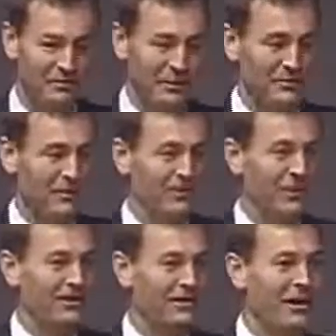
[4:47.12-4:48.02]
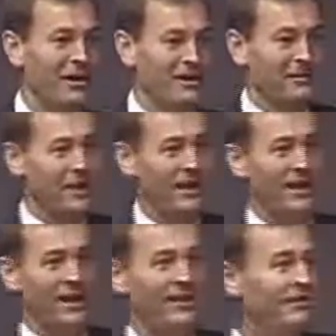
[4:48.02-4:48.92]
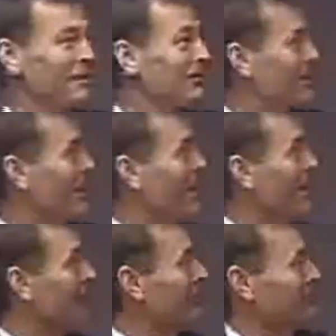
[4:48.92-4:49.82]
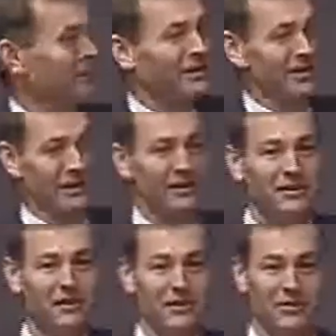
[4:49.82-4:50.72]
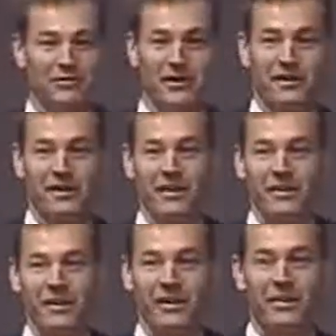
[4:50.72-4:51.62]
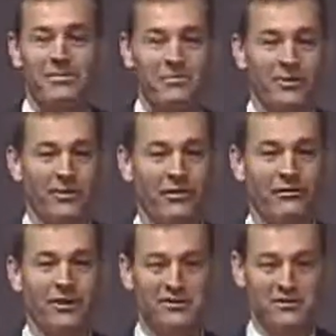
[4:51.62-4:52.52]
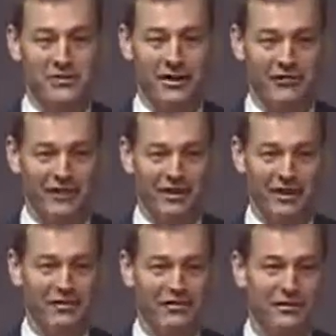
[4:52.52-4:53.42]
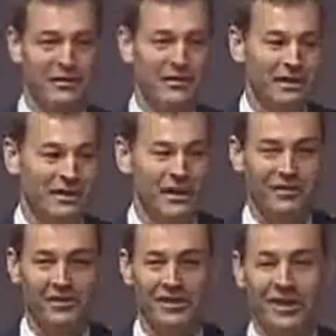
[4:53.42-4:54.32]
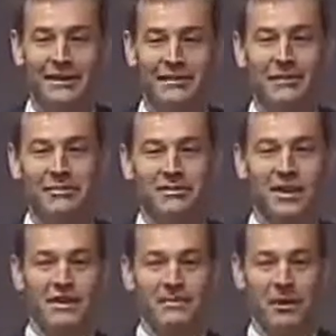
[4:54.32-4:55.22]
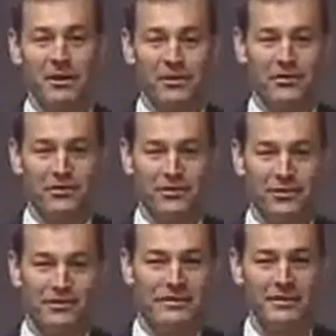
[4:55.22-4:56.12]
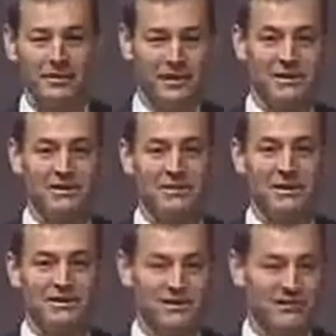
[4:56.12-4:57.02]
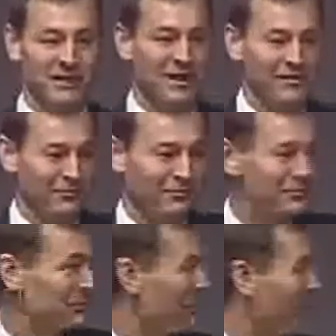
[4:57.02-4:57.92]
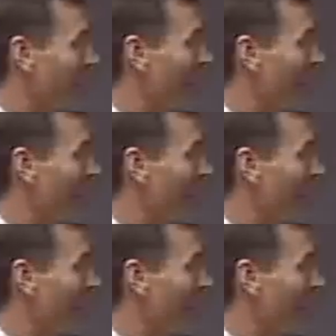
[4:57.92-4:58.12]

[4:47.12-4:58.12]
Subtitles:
But so let's talk about asymptomatic screening, or trying to help with our risk stratification. And I think anytime we're talking about ordering expensive tests, we should be